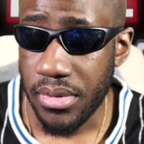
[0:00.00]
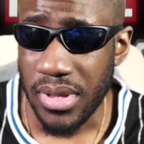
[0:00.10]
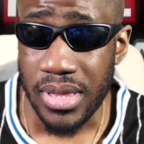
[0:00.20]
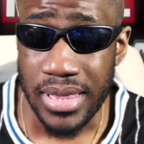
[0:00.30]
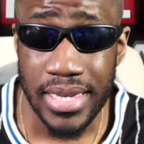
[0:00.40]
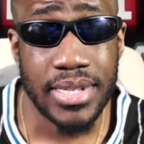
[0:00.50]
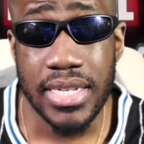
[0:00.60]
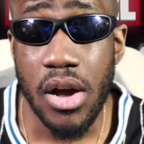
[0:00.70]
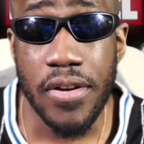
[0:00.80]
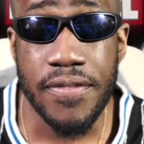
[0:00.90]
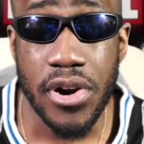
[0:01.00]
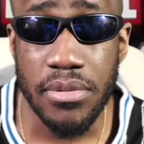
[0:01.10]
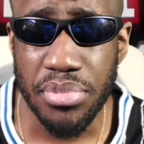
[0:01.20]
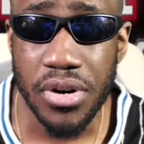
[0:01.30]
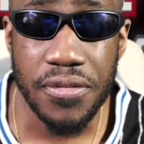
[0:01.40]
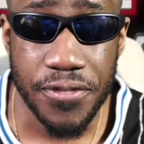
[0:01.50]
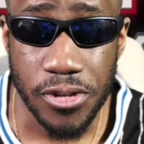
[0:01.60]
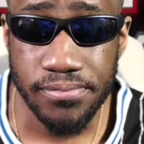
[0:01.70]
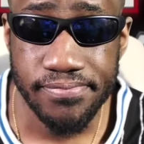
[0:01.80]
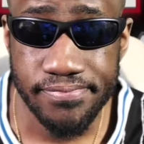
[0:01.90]
This is now a very important film.
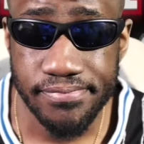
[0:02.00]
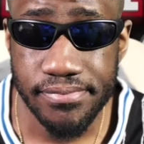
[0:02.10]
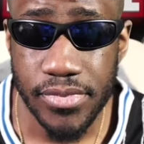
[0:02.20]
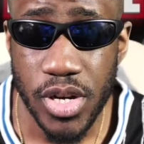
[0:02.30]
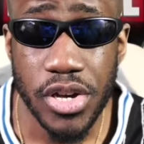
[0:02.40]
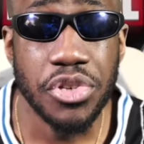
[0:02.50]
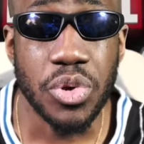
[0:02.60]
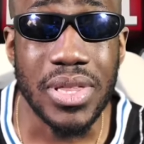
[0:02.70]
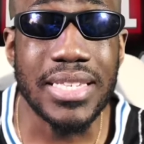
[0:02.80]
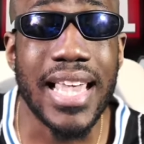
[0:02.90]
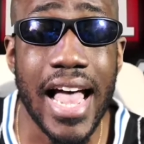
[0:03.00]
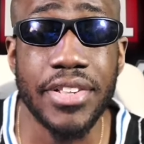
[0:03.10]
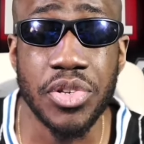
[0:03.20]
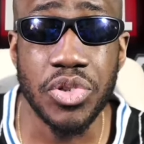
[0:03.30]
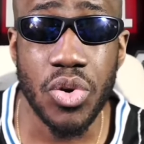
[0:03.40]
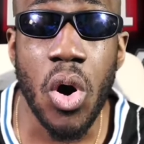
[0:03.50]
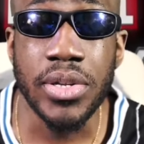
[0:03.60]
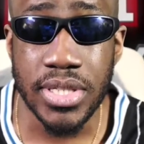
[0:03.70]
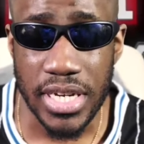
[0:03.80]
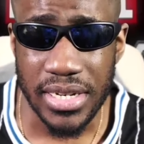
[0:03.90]
So this has to
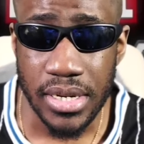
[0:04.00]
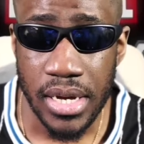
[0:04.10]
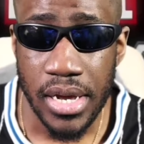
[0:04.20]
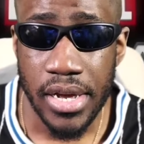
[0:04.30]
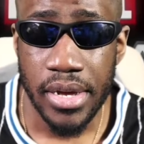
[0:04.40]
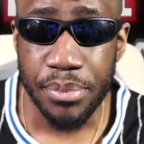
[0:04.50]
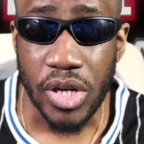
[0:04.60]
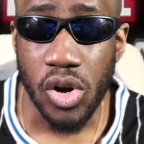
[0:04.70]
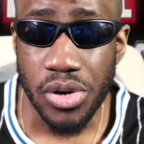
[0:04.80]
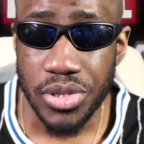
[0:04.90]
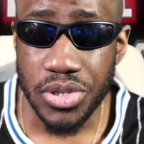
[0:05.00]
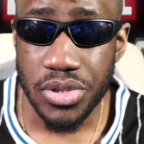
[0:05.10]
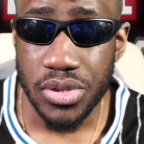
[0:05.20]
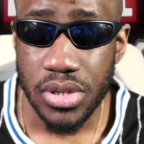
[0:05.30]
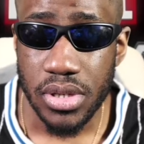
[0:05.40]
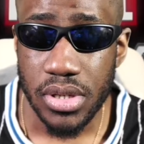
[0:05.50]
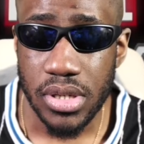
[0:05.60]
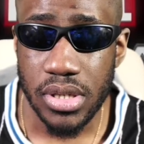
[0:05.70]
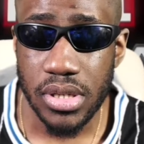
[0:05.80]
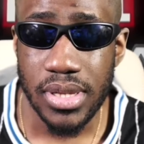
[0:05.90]
succeed because
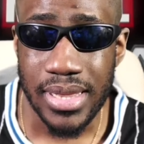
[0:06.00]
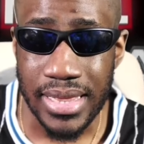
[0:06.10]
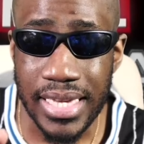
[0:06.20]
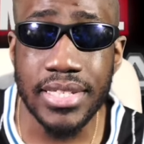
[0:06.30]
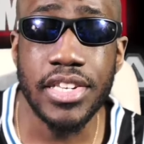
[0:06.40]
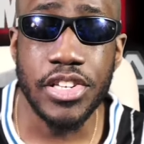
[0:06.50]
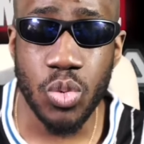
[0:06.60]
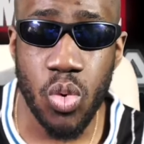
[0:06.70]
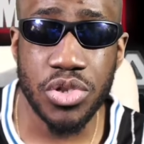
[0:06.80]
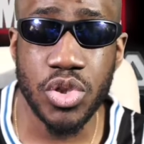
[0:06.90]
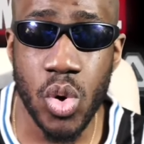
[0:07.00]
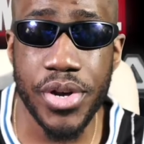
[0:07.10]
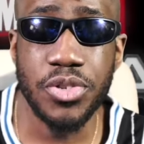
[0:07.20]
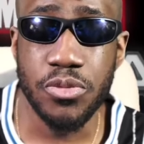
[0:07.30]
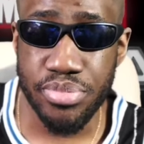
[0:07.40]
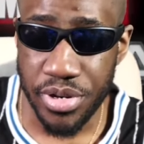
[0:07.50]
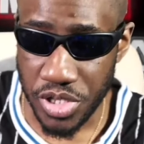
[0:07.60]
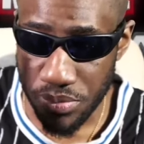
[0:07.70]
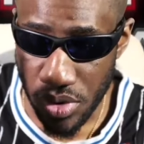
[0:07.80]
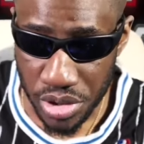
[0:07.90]
this is what's going to pretty
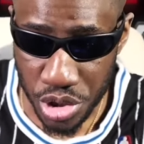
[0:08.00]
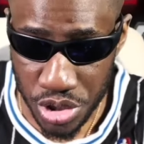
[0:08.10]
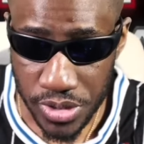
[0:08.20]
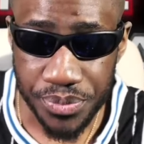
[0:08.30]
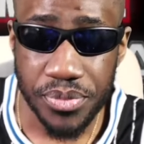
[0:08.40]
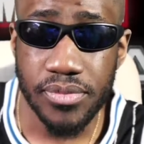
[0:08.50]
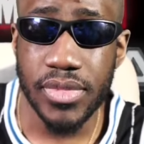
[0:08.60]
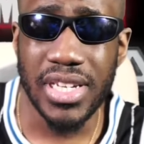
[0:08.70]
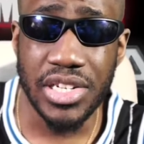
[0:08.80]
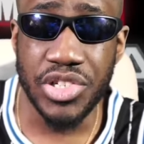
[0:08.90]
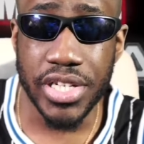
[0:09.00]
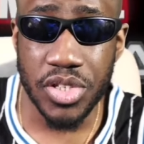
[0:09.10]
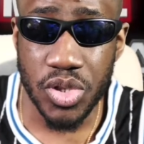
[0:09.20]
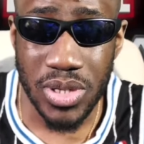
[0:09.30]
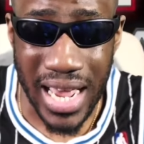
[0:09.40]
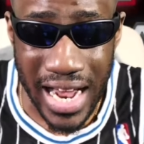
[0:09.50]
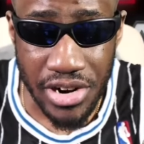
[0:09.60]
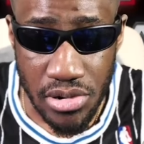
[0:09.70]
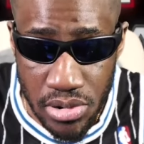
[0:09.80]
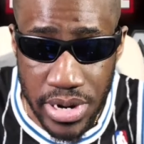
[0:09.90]
much jettison
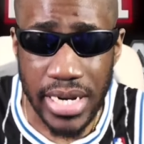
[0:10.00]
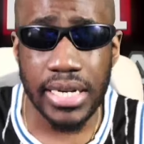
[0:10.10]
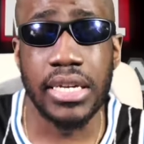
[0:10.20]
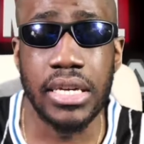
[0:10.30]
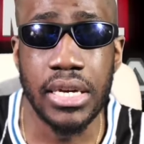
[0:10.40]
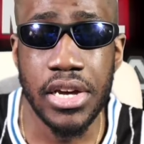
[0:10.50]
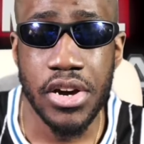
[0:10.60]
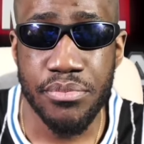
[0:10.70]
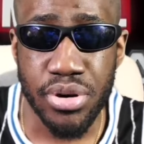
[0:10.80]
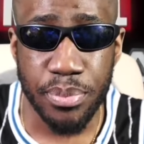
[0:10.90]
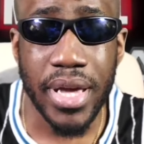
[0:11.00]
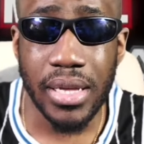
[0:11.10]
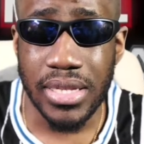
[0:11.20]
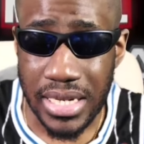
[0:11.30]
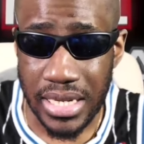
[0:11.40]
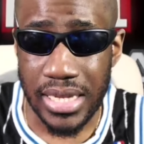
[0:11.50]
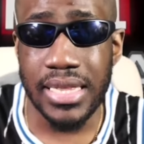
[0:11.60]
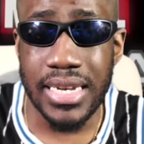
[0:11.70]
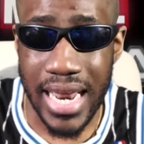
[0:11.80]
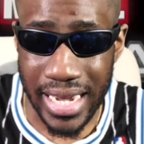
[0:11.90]
and really propel the, the
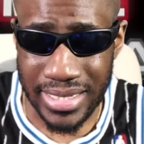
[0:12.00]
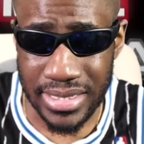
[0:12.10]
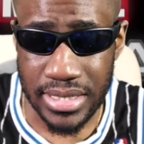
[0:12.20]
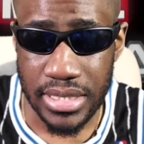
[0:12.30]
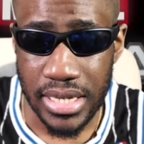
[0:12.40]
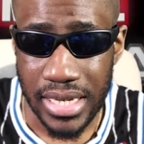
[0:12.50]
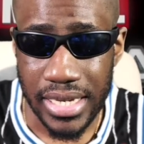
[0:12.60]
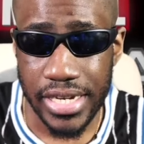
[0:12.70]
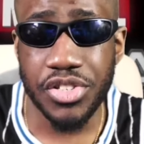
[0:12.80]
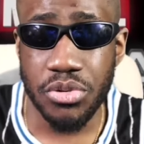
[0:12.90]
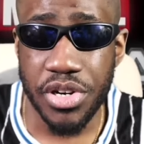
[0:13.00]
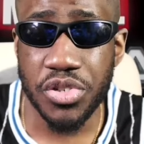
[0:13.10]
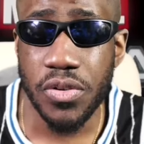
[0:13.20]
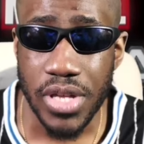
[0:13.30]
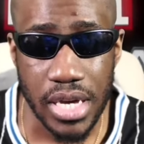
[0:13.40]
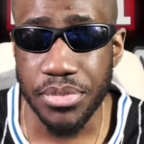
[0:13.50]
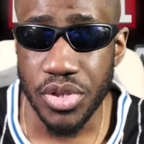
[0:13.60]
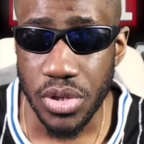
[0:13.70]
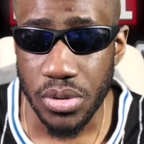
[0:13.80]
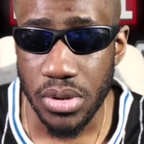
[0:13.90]
next iteration of the MCU.